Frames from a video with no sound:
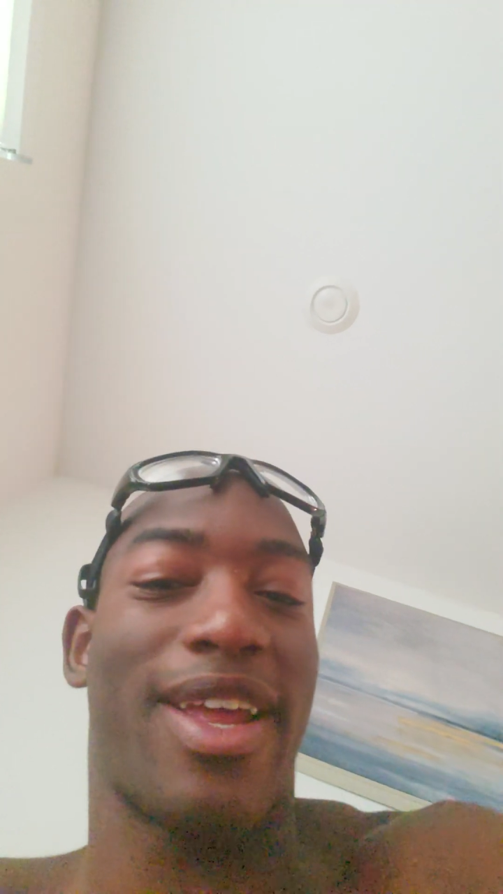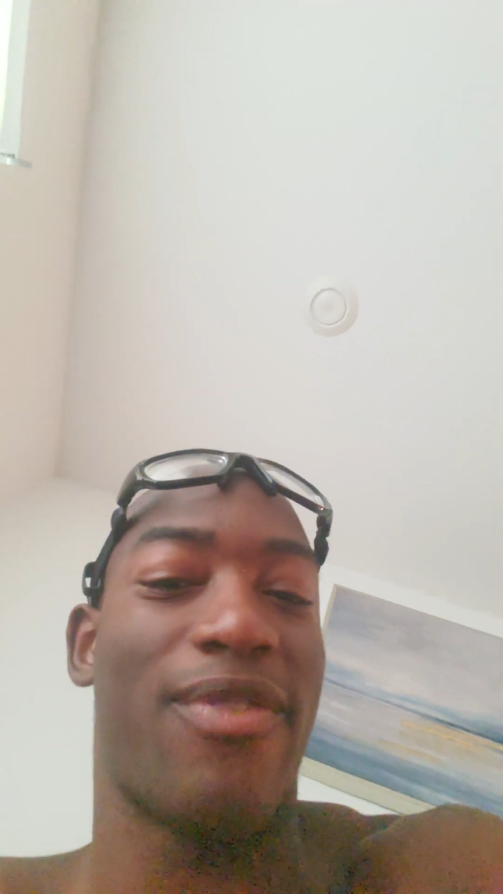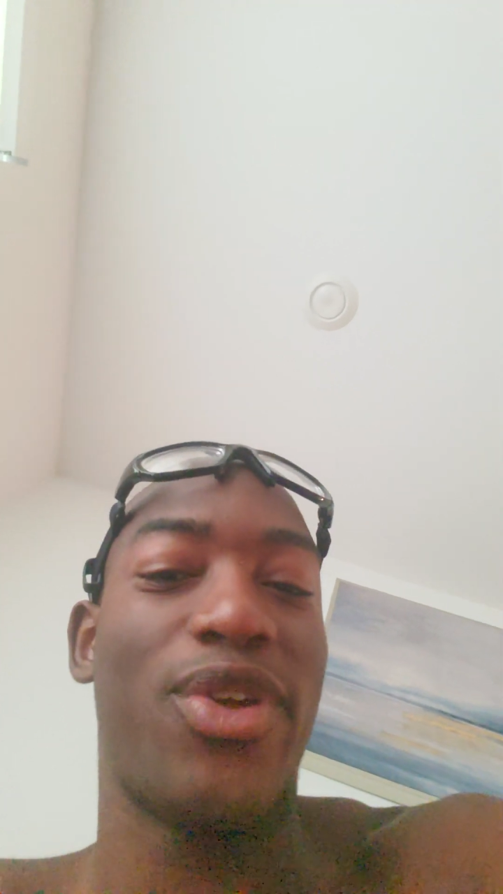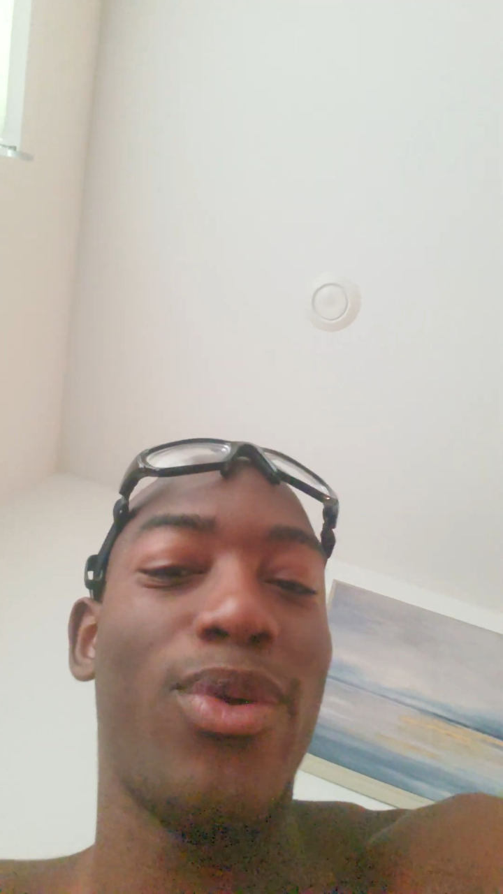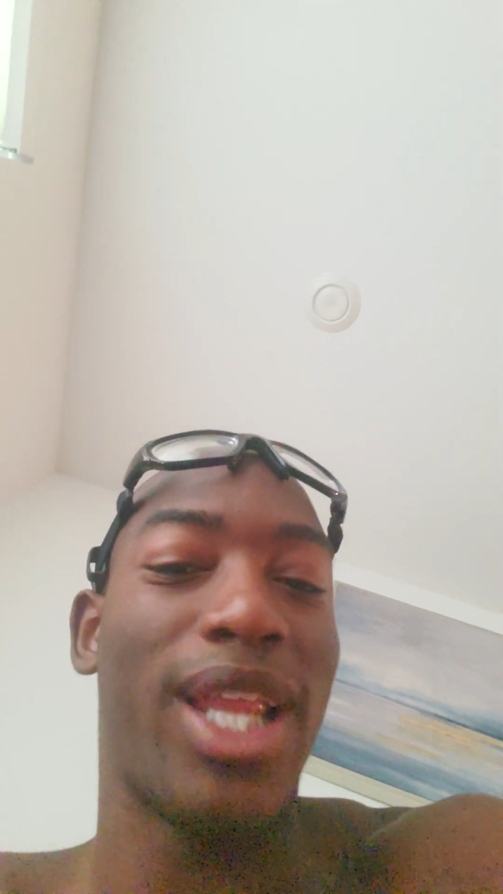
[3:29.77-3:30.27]

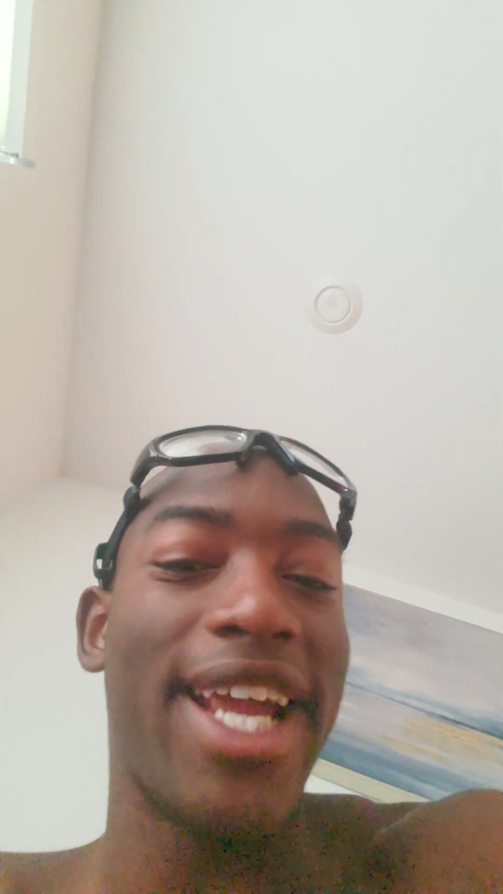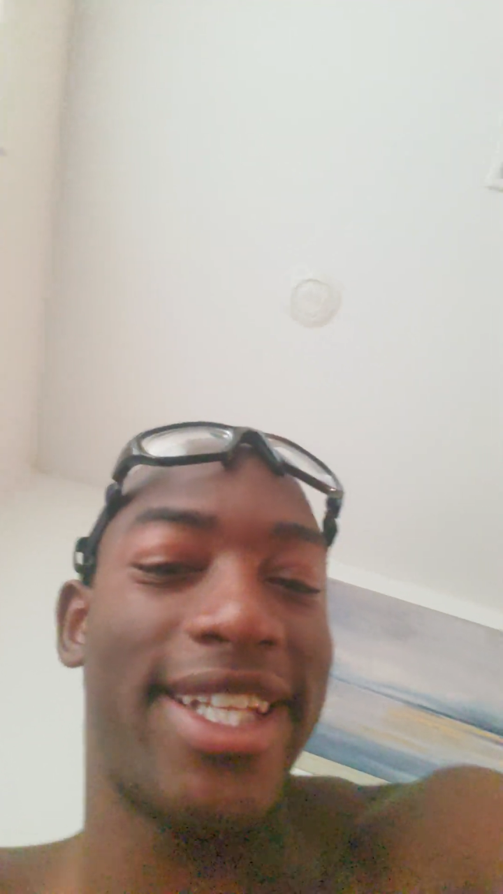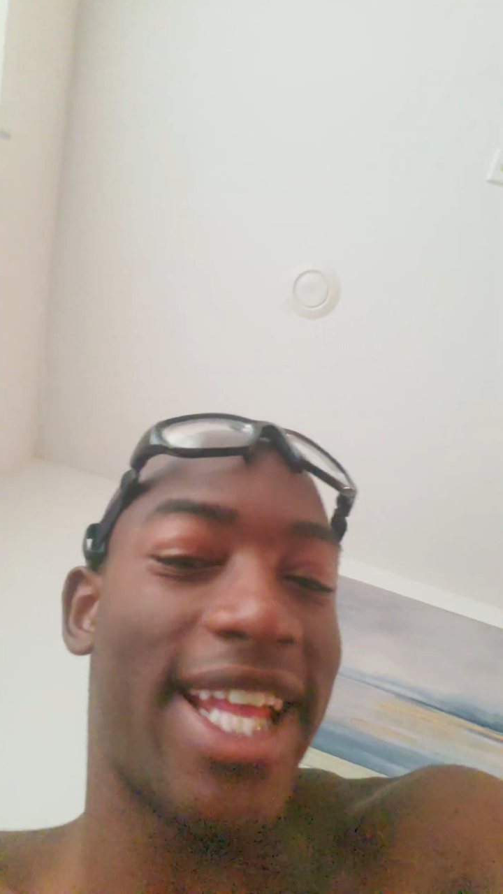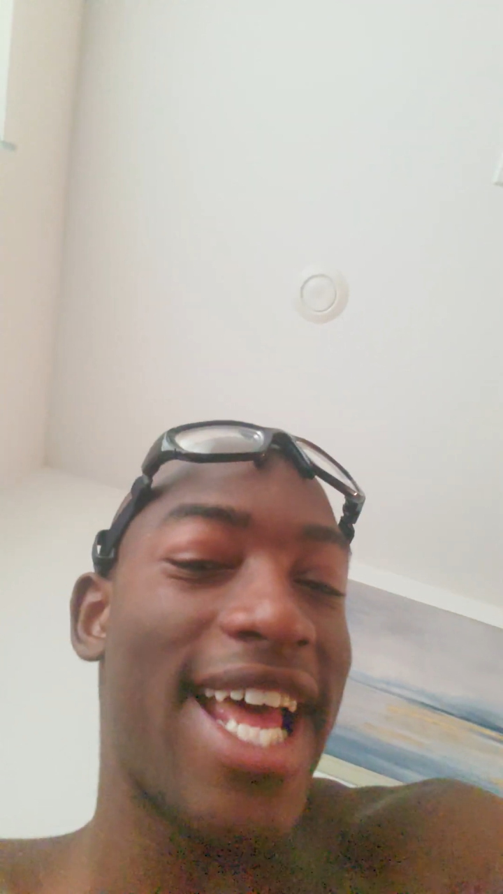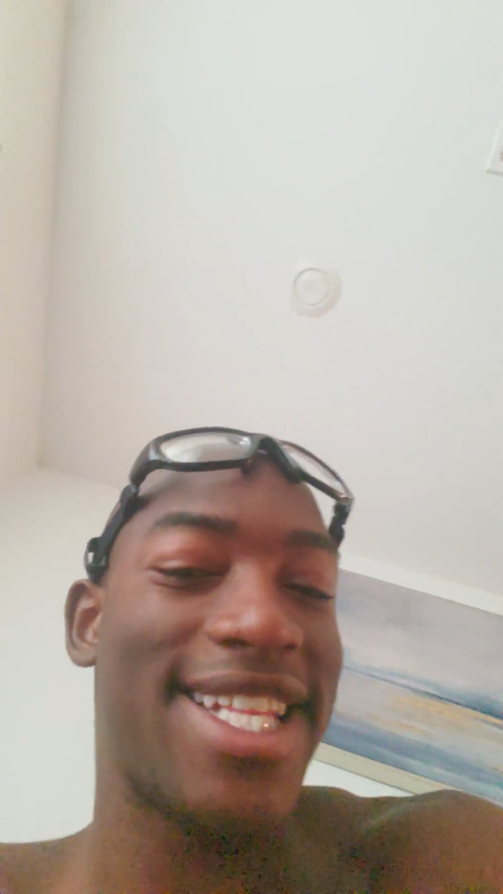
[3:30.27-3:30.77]
if you
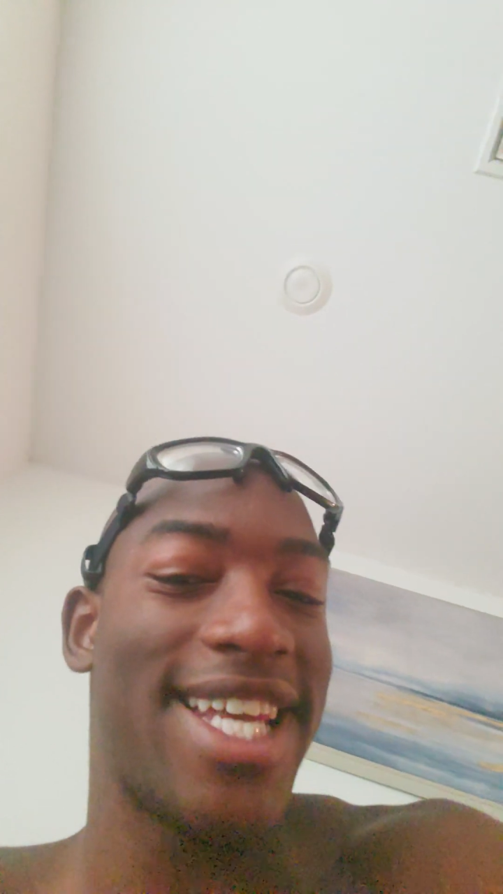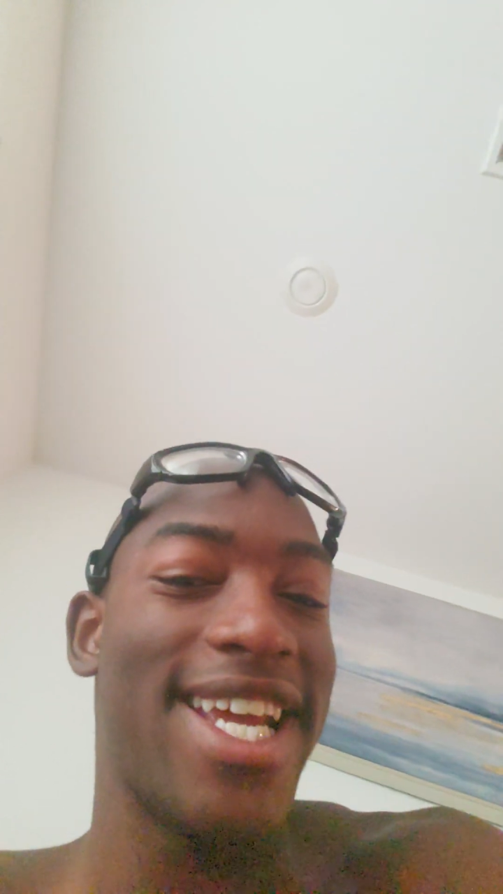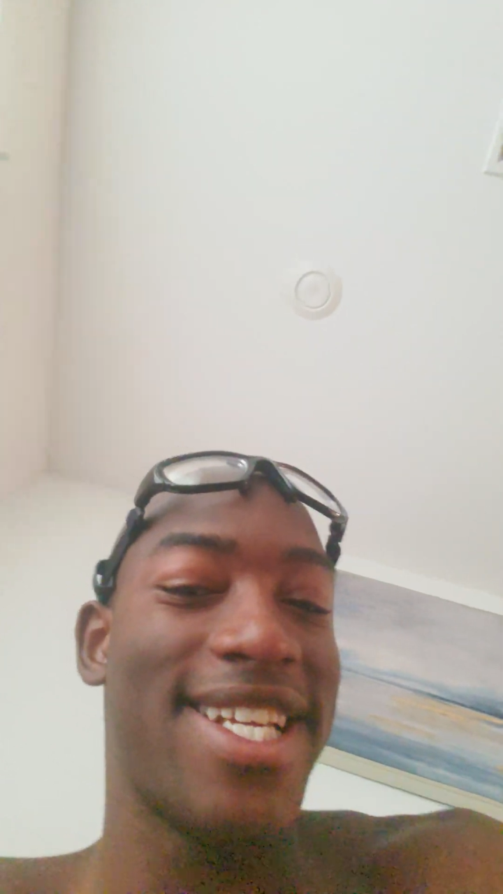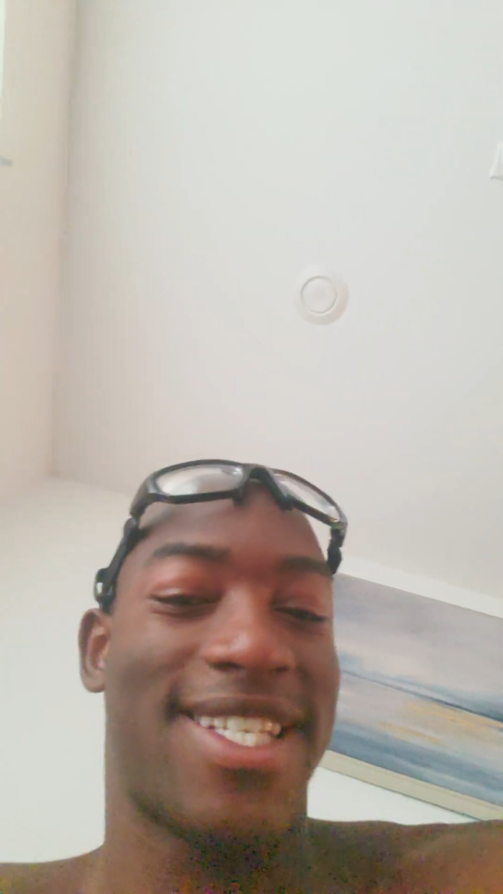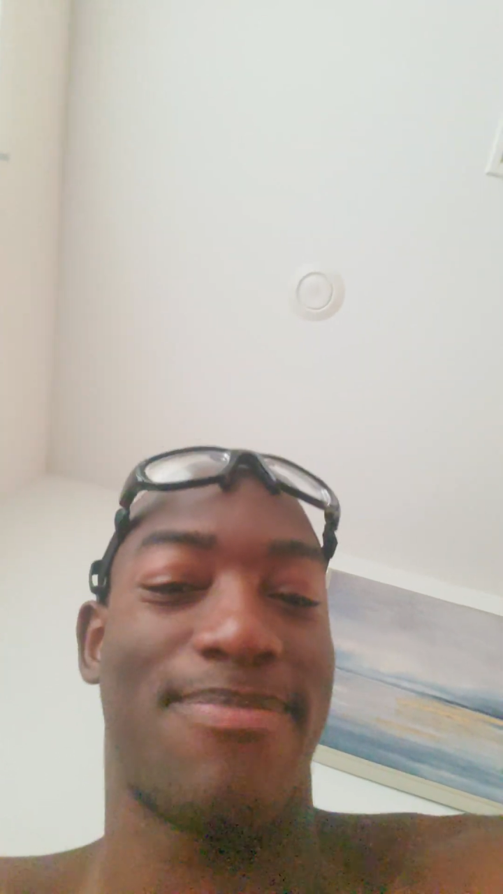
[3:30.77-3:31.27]
like that
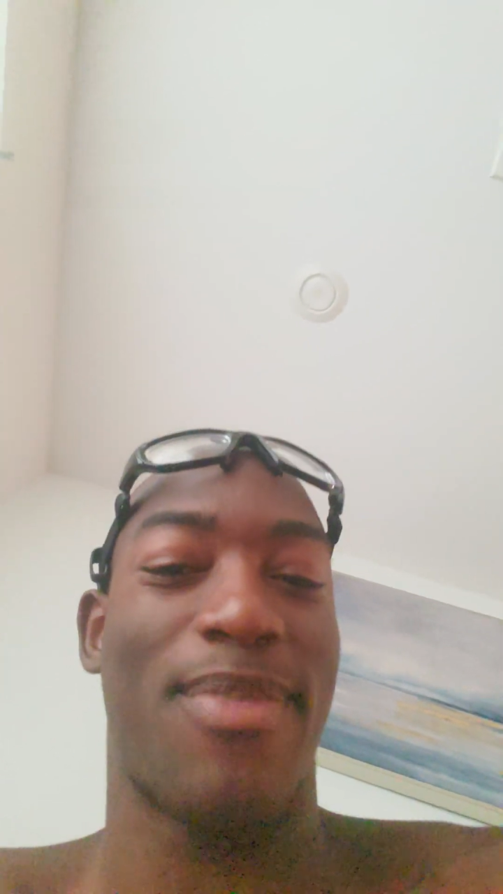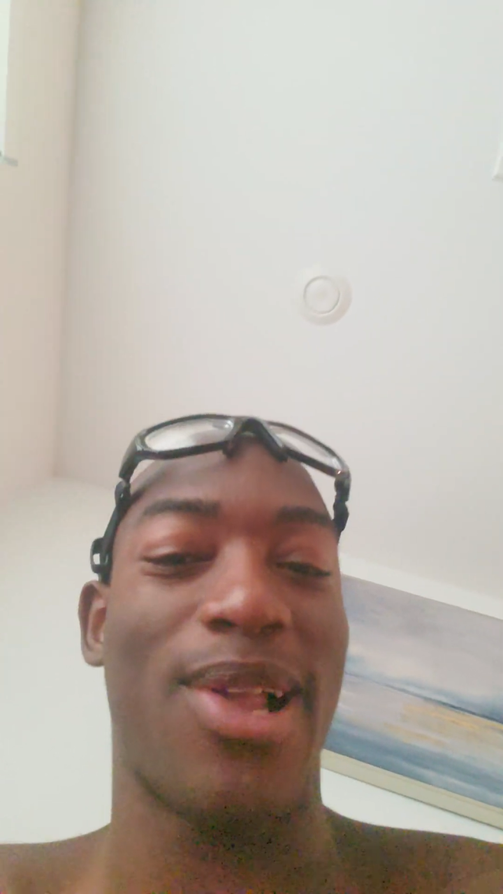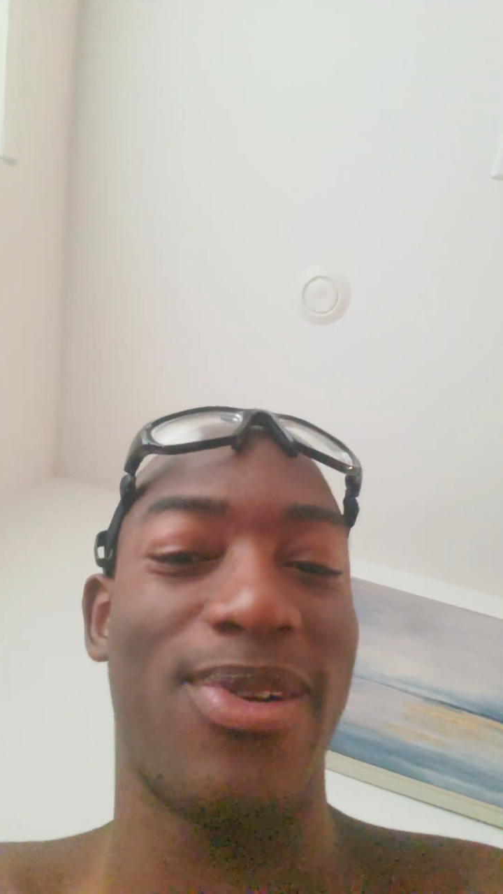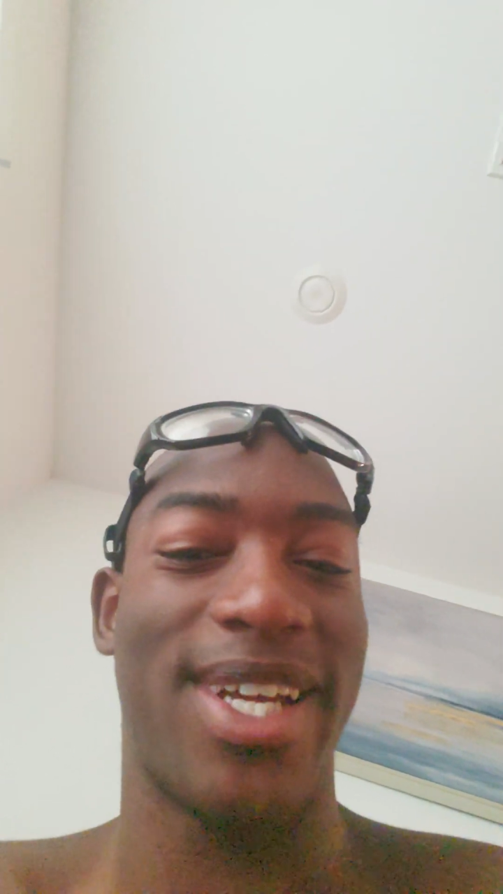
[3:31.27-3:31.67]
taste better